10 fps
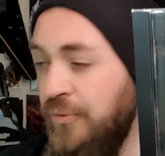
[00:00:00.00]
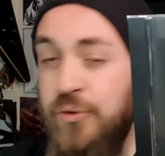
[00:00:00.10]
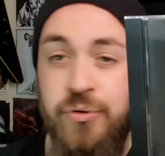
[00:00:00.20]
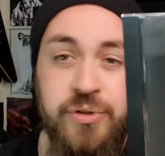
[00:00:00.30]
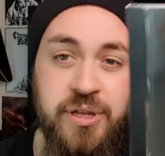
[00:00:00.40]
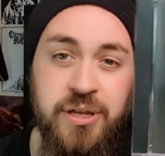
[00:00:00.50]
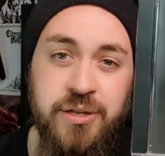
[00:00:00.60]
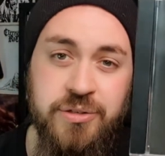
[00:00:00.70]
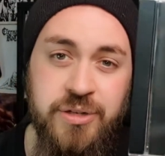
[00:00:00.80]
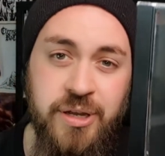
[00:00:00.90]
4
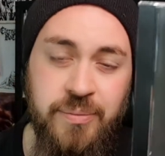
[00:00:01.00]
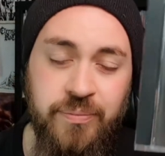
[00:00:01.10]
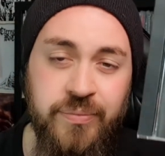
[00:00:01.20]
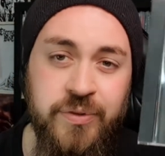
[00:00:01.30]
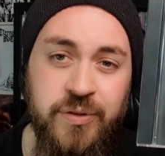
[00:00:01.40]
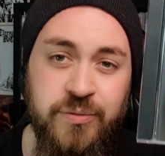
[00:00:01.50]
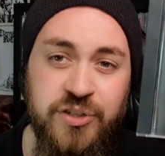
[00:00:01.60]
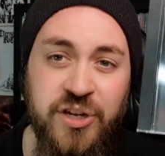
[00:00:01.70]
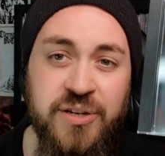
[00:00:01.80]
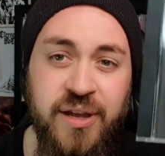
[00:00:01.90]
years. Yeah, they've
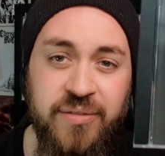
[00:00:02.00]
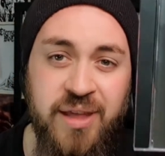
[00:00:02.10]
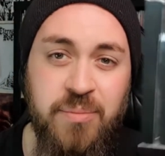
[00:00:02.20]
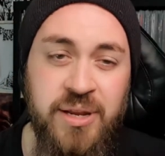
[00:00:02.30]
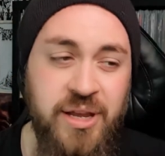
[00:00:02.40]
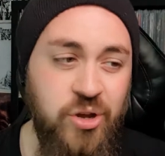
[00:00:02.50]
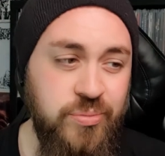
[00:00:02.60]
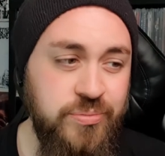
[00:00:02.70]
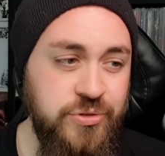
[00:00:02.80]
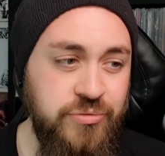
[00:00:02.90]
churned out that many
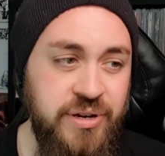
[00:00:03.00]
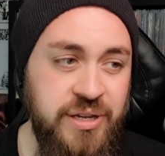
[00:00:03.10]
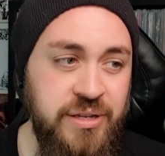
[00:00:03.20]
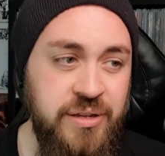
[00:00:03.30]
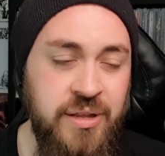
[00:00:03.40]
albums already.